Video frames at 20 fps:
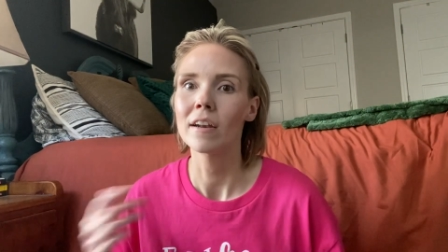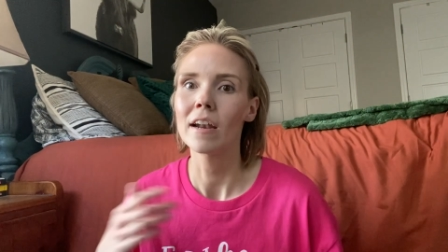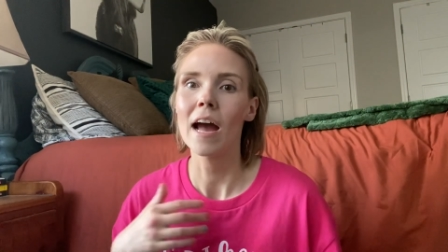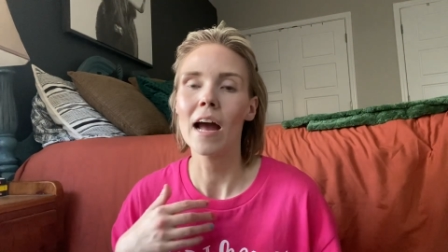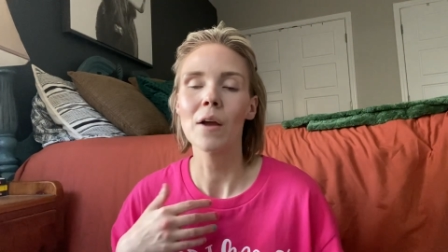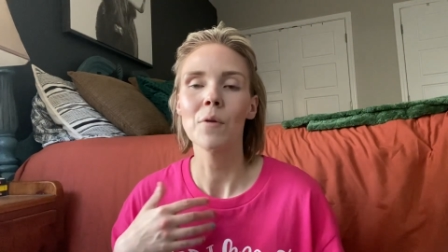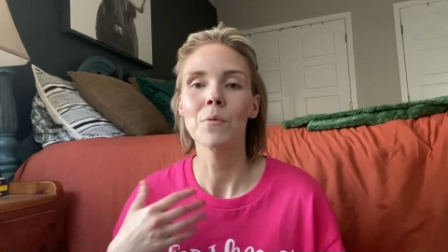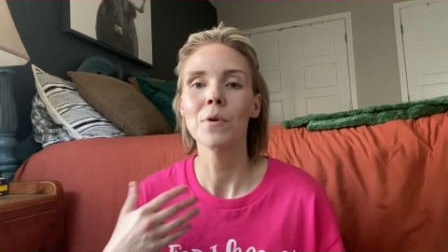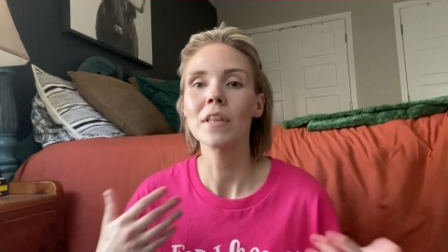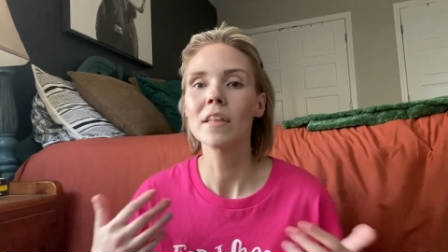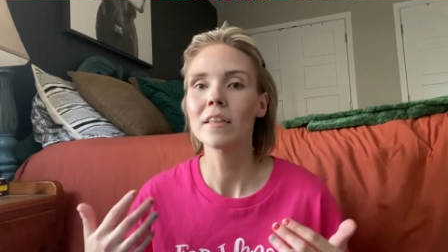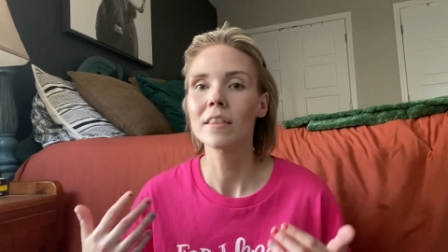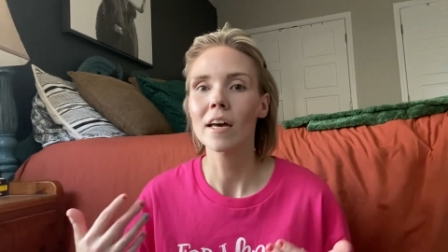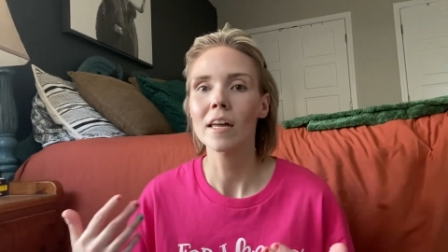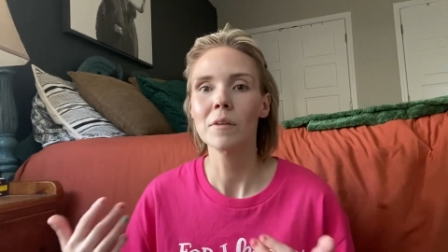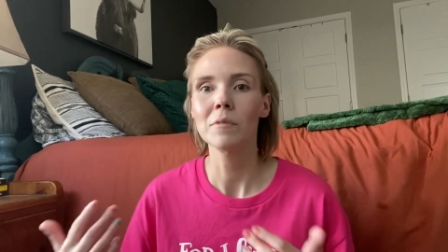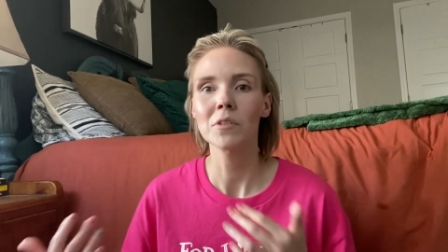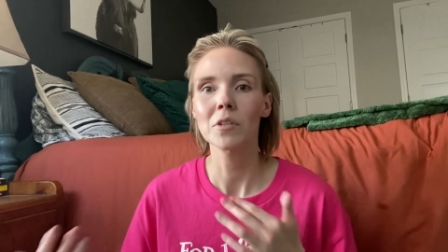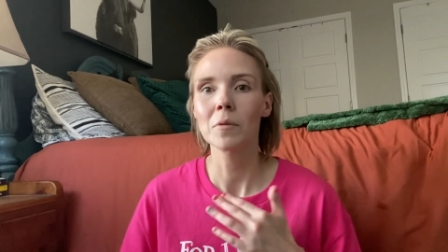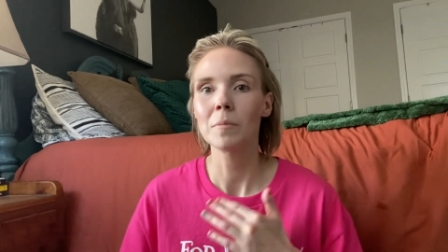I really thought
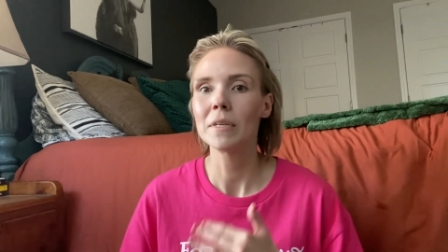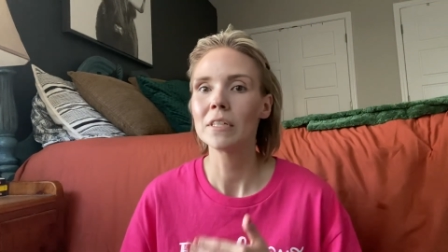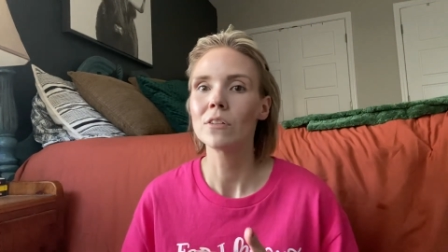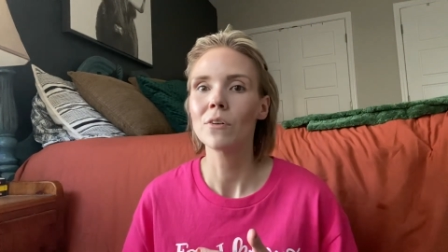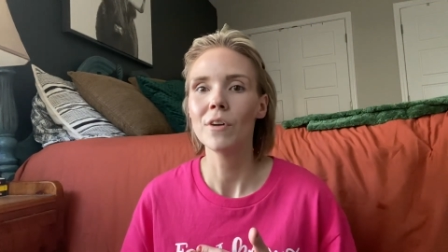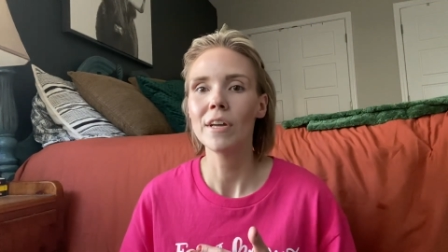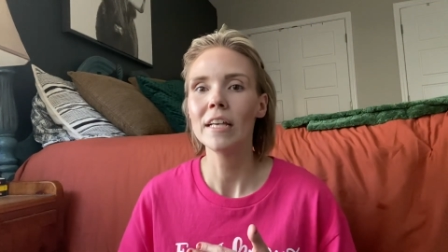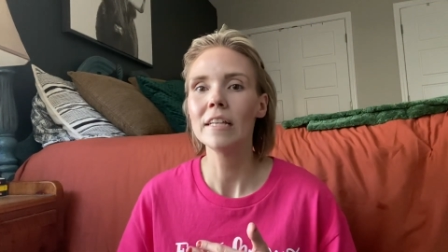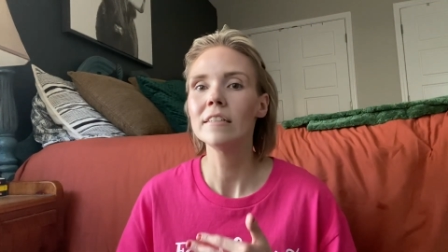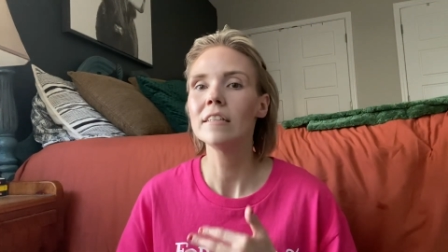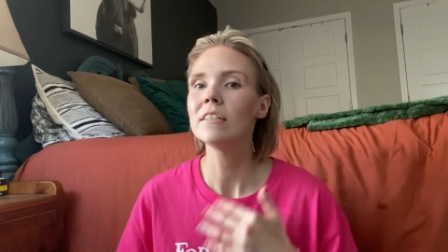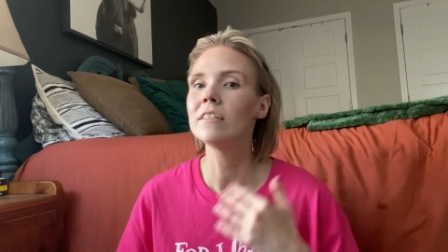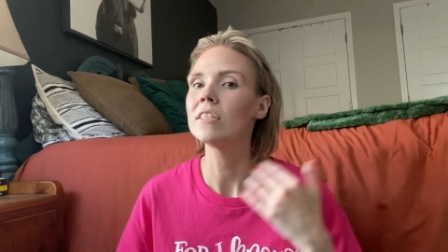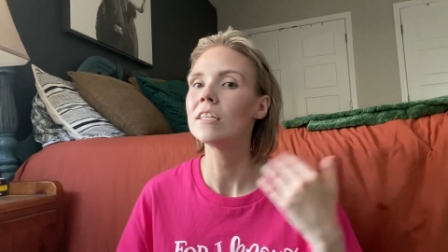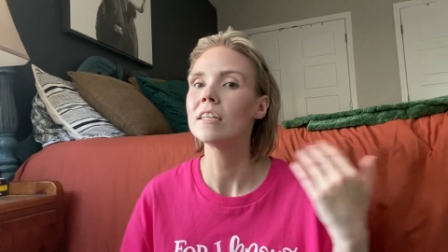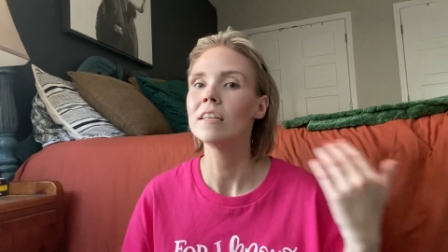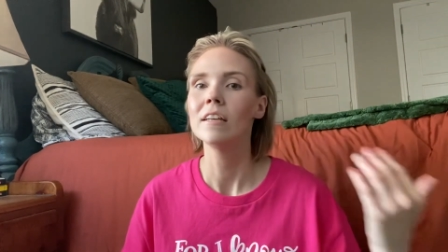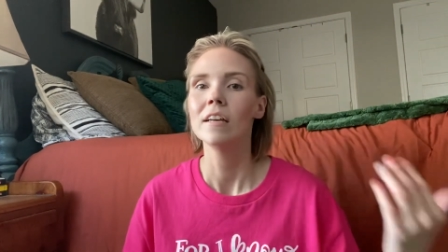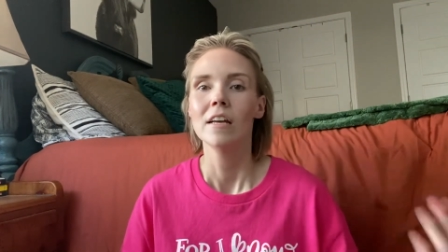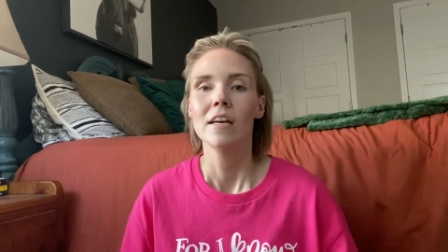it was going to be so easy
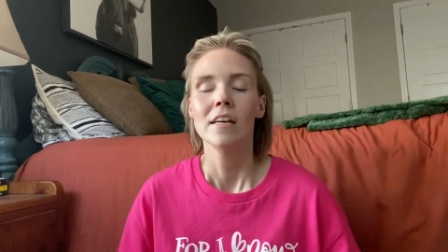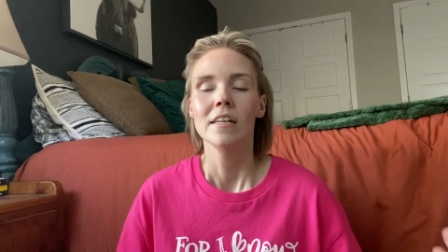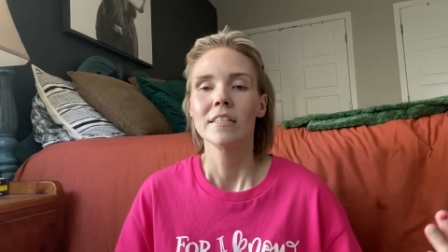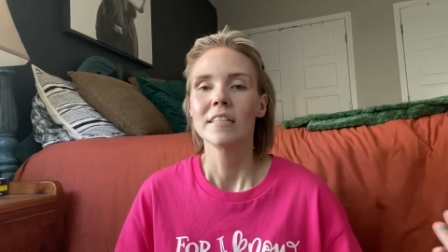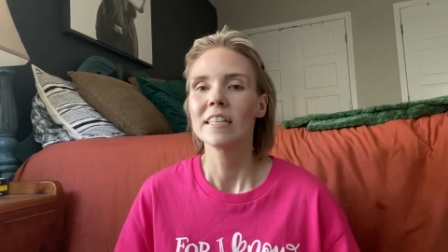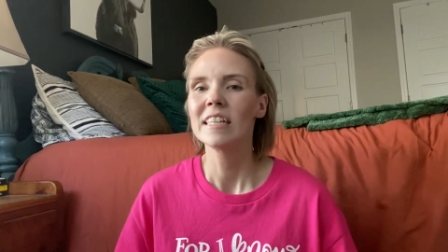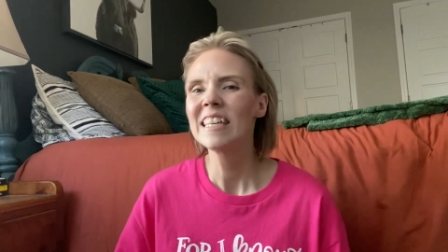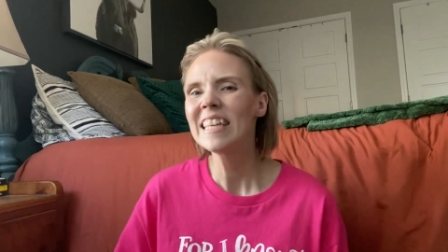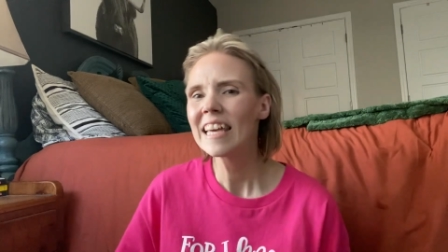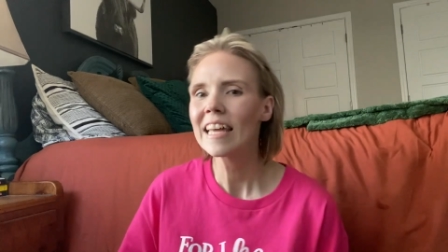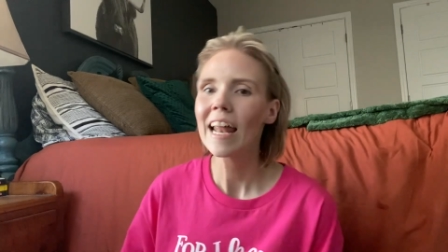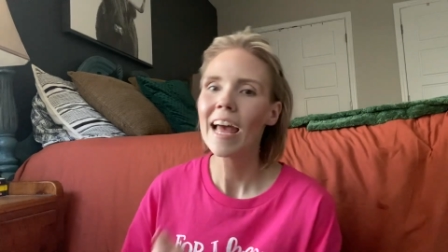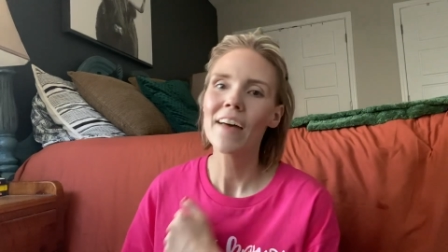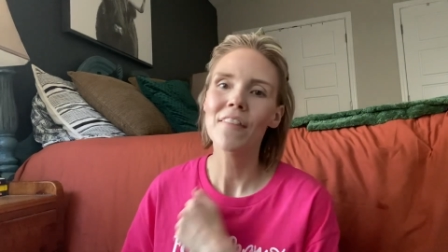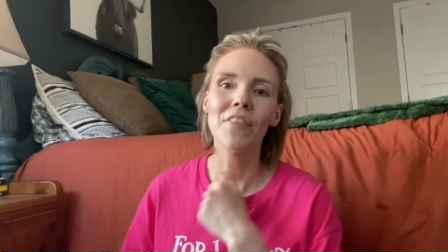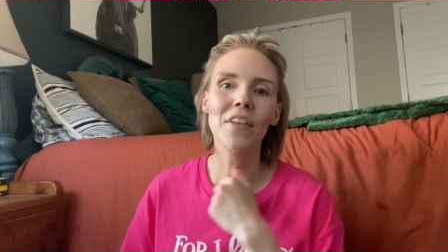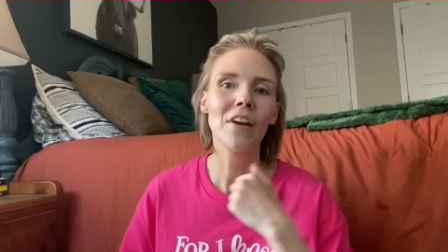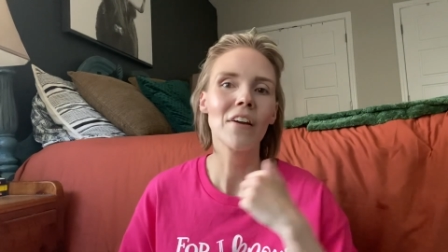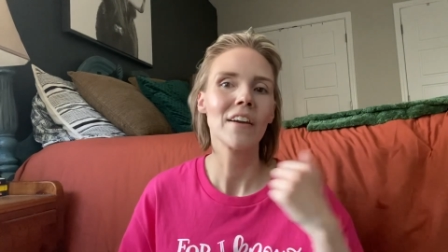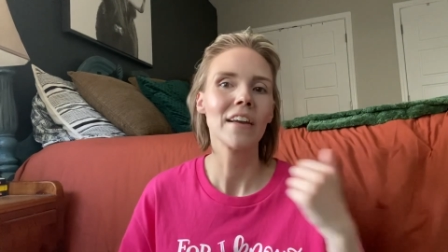to get out
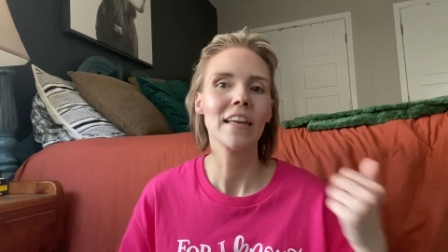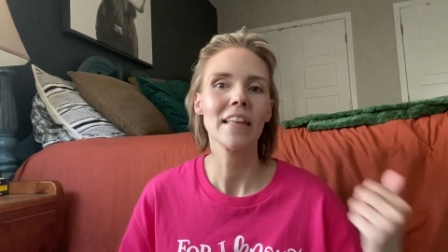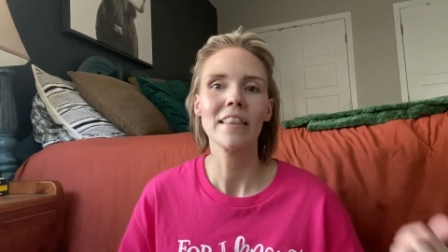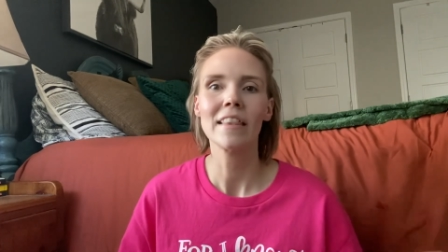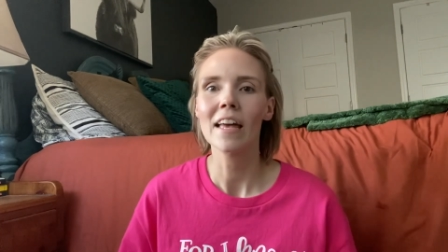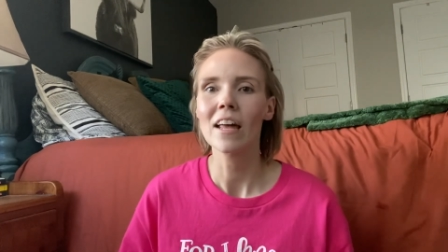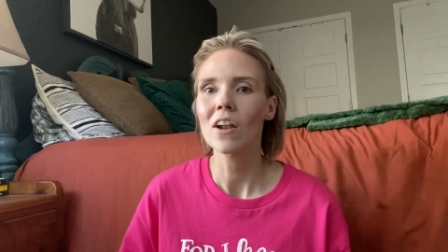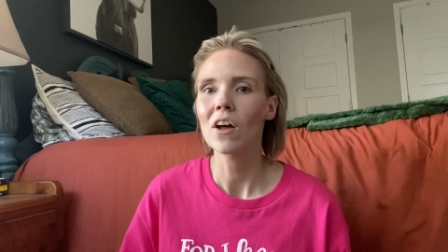there and get